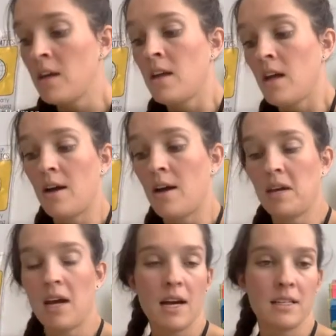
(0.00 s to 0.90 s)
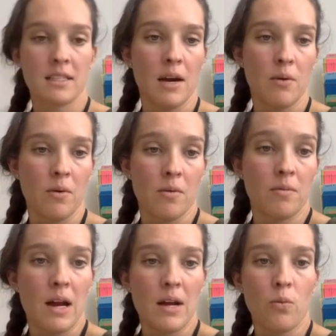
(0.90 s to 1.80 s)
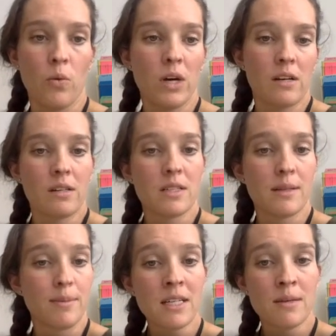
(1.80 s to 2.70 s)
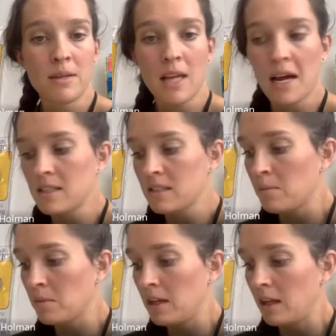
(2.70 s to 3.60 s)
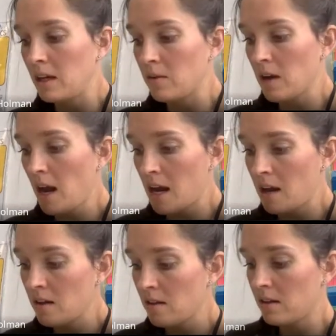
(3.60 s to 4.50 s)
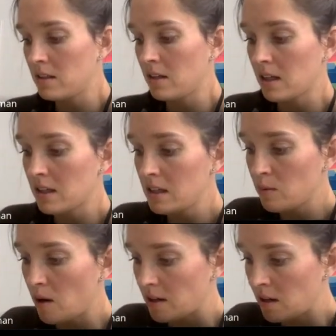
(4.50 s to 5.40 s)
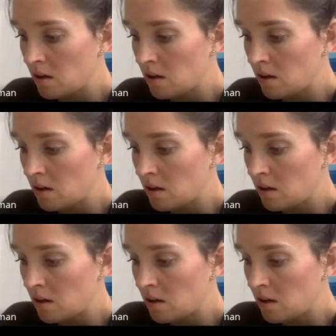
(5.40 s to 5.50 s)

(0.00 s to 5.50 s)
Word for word: um, it has that weird spot, but that is completely okay. Let's look at this one.